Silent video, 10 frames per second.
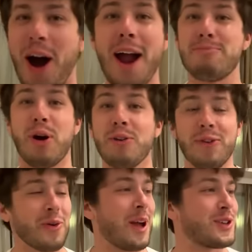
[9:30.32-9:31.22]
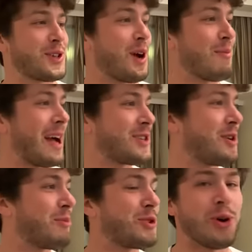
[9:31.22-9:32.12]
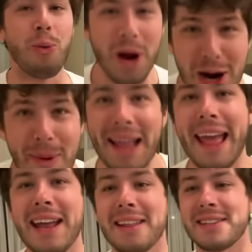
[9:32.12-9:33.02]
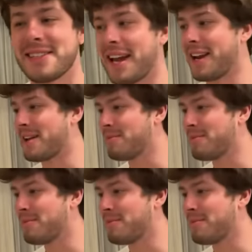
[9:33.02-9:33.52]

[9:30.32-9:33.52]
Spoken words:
All right, perfect way to start match number 2. We're about to head to the stadium.